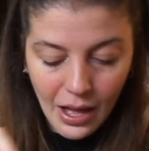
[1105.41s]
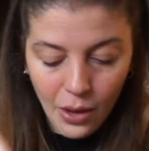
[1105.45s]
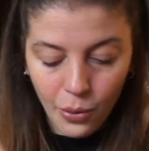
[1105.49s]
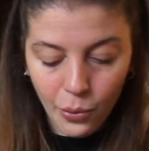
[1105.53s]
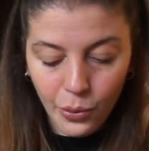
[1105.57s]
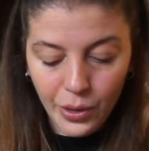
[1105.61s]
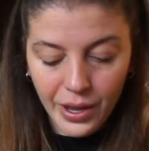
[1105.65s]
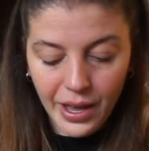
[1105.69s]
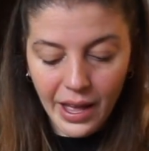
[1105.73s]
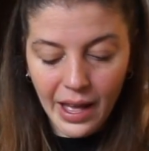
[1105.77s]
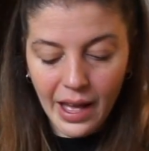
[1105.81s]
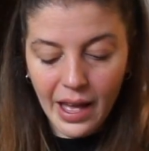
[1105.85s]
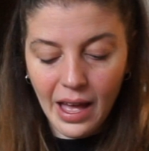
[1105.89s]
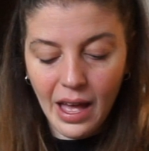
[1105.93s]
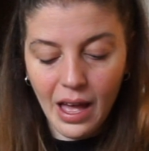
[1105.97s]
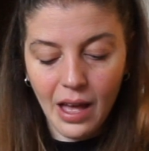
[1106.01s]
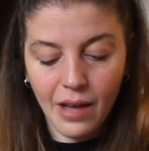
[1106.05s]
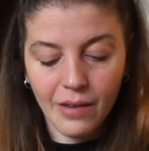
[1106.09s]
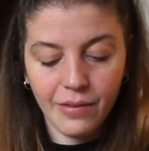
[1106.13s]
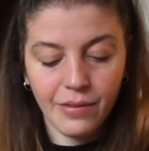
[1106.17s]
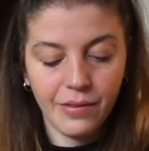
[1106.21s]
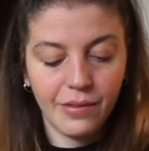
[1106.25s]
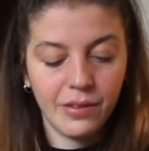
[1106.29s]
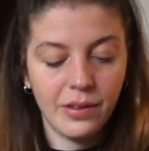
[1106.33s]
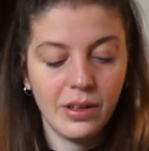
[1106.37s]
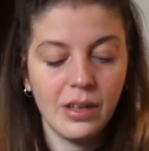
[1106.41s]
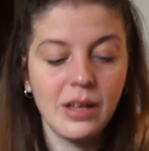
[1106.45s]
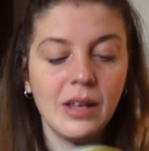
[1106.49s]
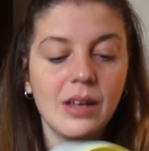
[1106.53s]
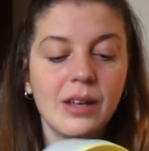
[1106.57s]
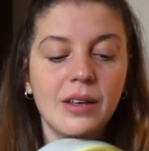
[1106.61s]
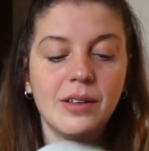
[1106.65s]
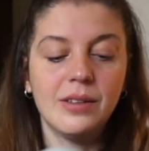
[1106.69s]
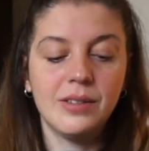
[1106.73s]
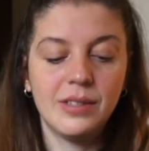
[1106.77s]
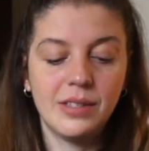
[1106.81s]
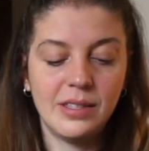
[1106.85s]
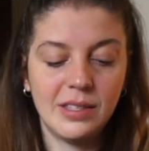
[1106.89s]
We have
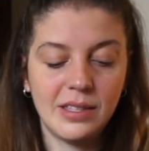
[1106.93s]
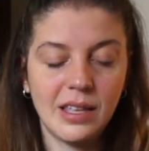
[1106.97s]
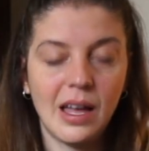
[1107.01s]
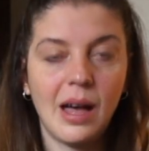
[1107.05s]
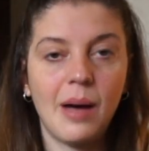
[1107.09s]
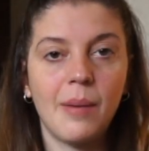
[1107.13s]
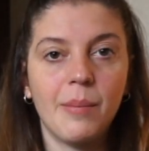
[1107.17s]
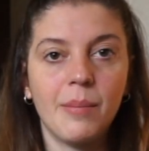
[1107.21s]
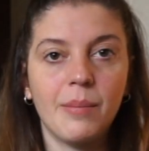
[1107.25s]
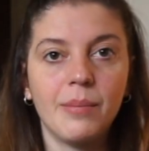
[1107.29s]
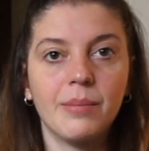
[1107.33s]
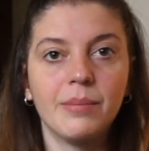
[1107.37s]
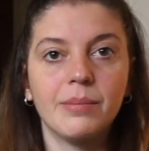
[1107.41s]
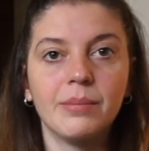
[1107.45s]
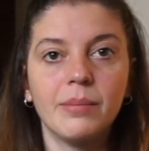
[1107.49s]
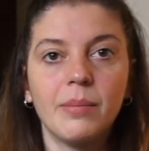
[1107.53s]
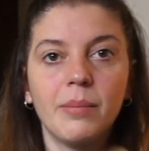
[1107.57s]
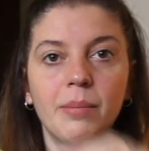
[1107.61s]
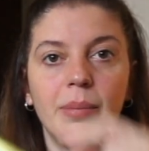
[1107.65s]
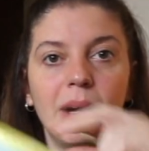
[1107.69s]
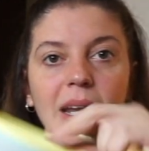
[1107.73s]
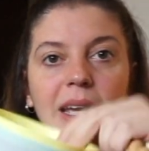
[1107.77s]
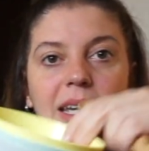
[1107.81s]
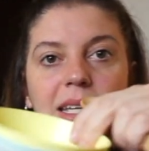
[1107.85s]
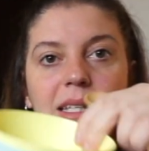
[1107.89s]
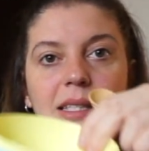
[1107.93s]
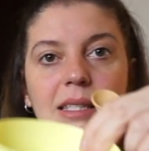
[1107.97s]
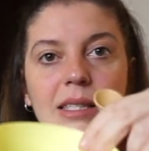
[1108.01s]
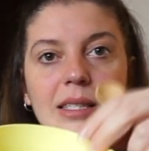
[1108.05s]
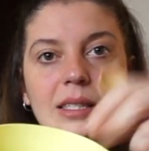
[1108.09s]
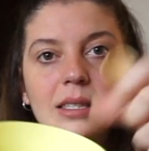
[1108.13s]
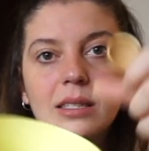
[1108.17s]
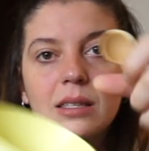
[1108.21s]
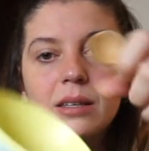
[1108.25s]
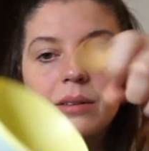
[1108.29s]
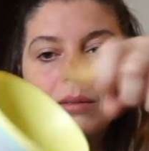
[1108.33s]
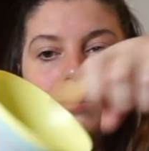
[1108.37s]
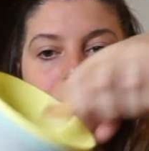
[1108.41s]
some
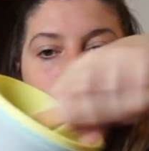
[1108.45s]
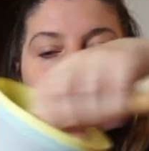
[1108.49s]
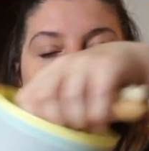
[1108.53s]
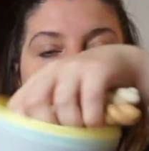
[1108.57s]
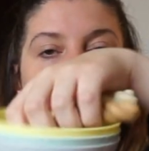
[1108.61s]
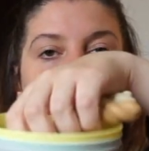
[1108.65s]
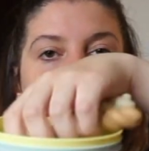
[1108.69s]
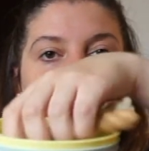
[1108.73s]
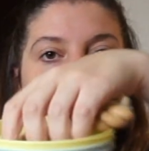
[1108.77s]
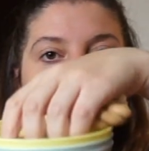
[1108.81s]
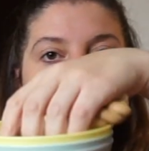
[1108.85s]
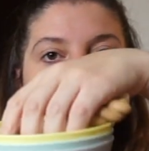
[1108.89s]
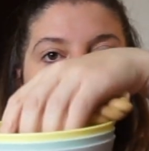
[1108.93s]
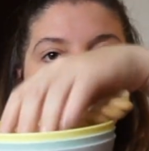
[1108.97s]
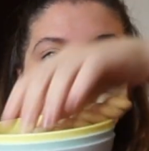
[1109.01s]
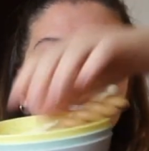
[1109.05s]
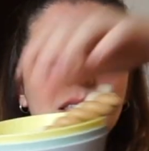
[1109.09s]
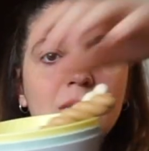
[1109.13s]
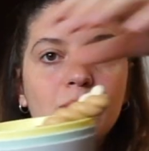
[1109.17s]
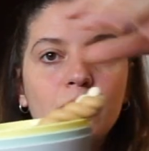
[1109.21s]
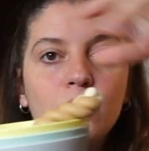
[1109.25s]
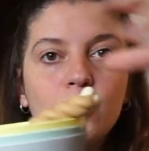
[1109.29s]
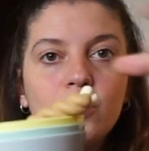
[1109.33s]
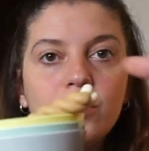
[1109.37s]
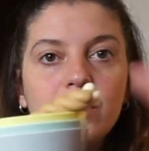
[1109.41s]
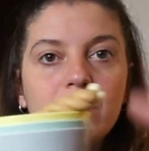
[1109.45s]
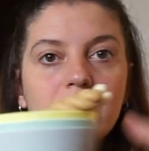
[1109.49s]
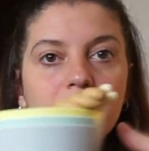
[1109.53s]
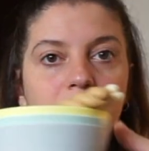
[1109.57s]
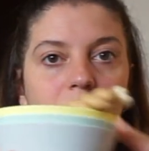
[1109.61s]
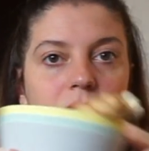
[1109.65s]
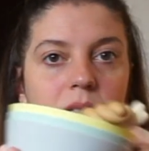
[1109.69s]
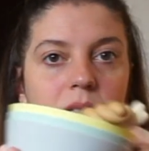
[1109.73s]
plates, bowls and spoons.